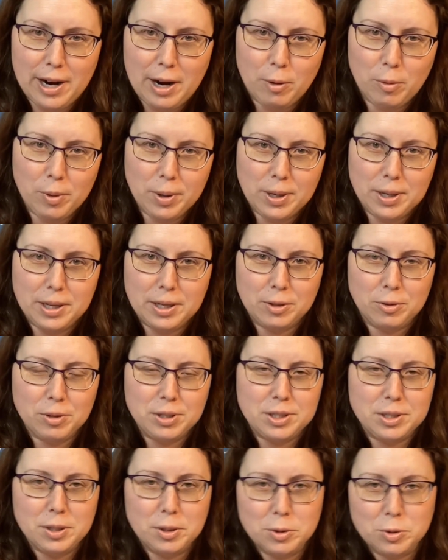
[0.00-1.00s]
How are we going to
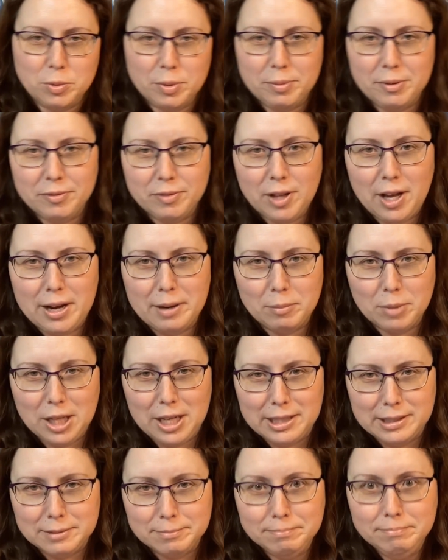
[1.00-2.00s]
increase dose? We'd be flying
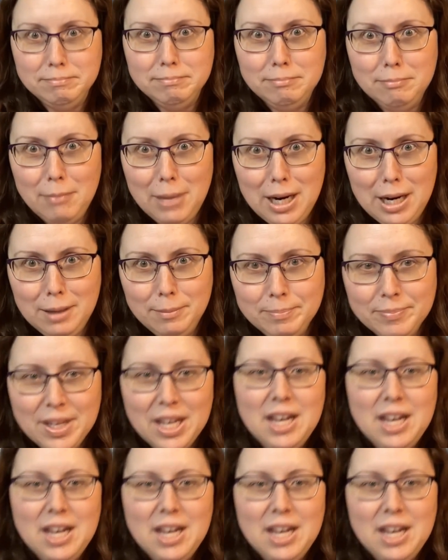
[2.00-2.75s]
blind." Bah.